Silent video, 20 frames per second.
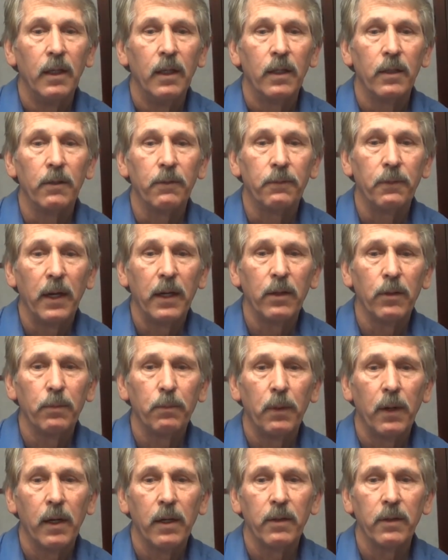The final
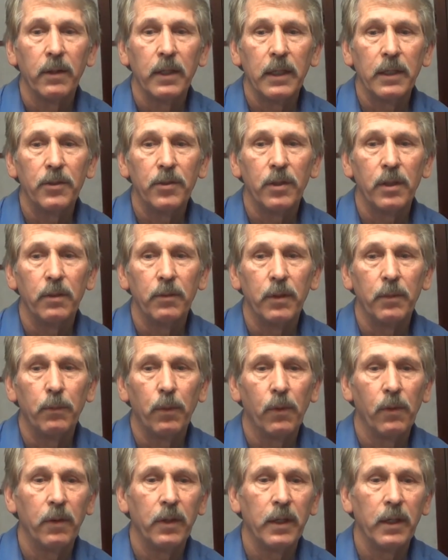part of the incident
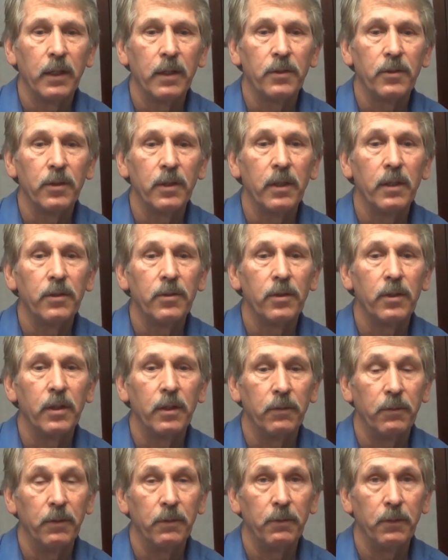reporting is the incident
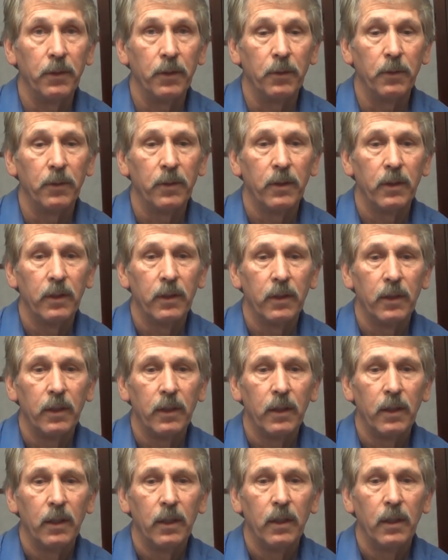review.
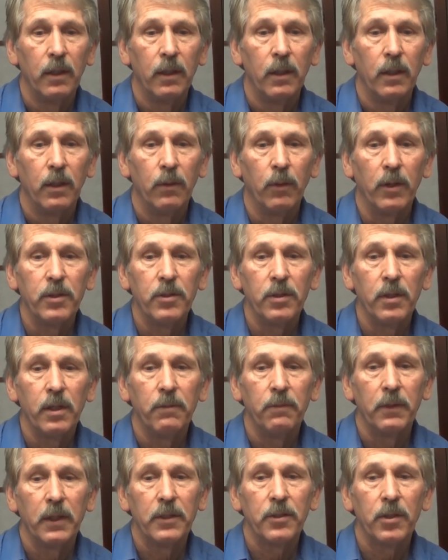Once the
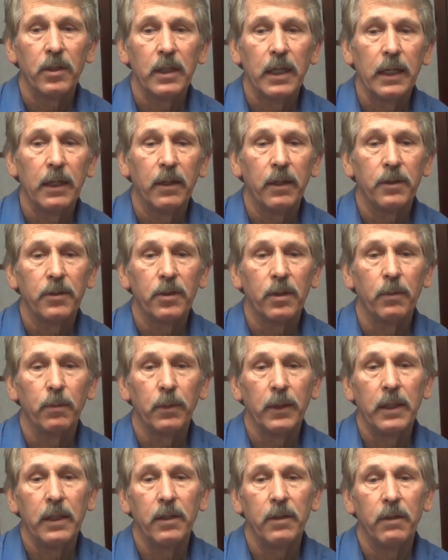investigator has
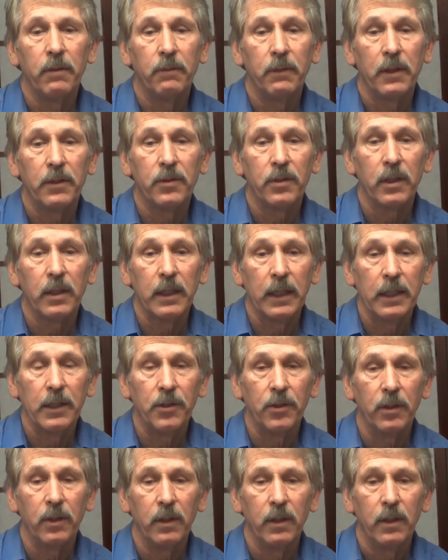completed the
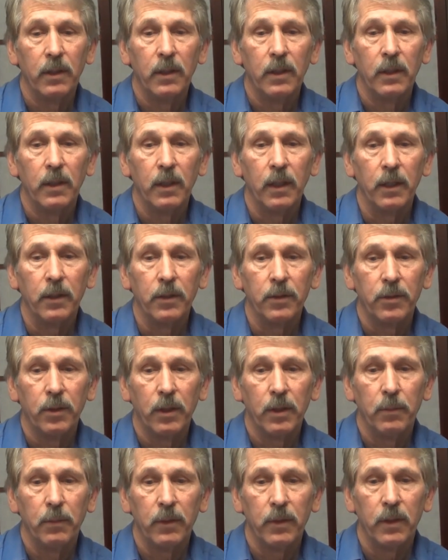investigation,
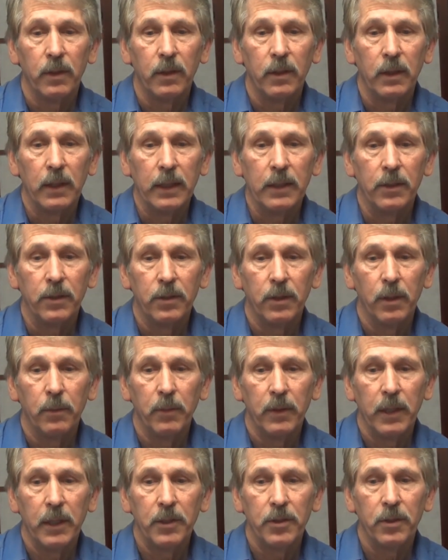a
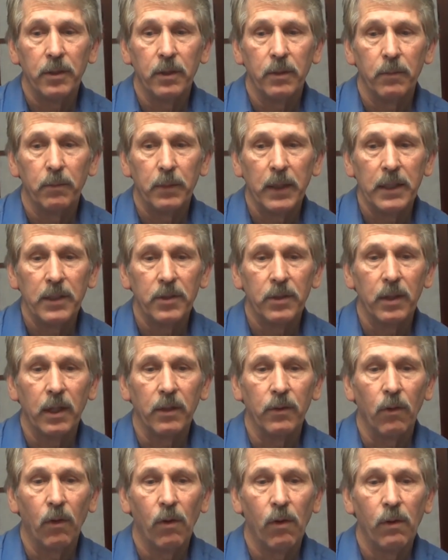determination based on
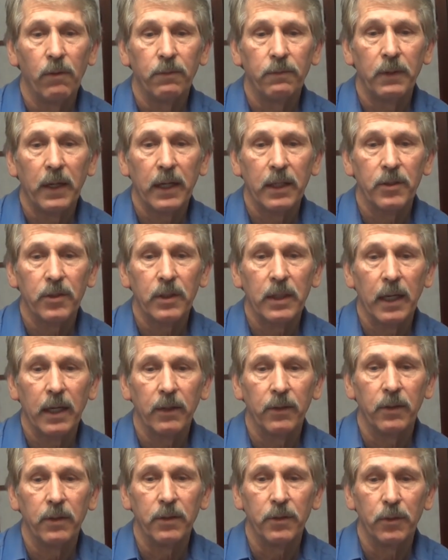all facts
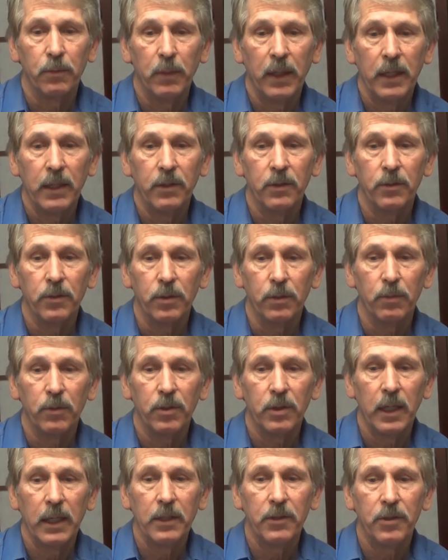gathered is made to
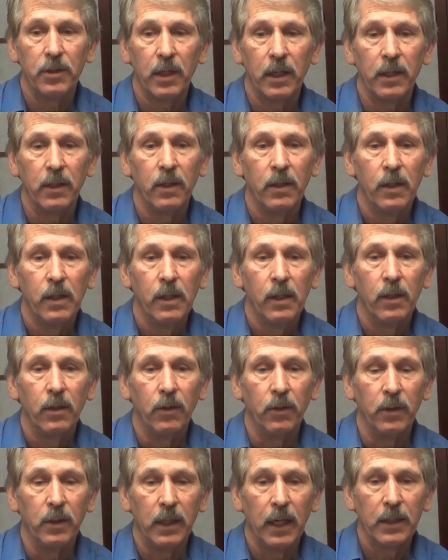substantiate
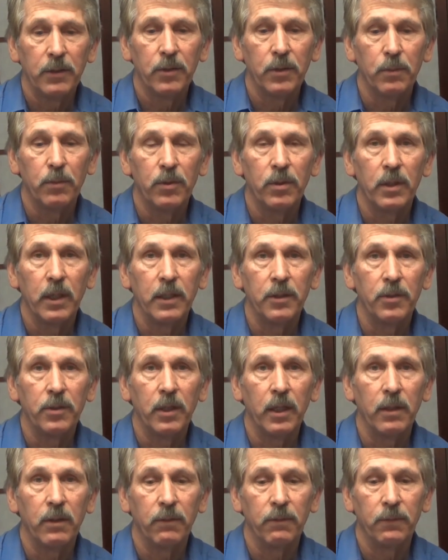or not
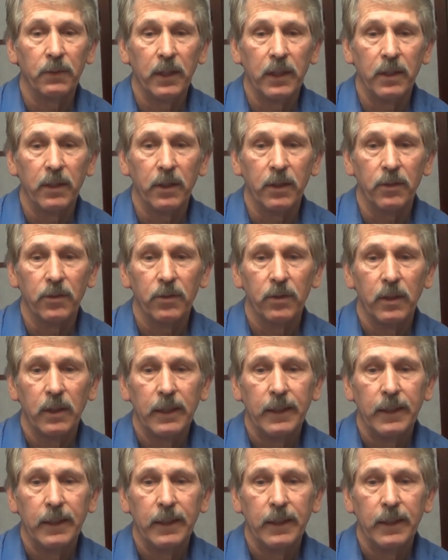substantiate the findings.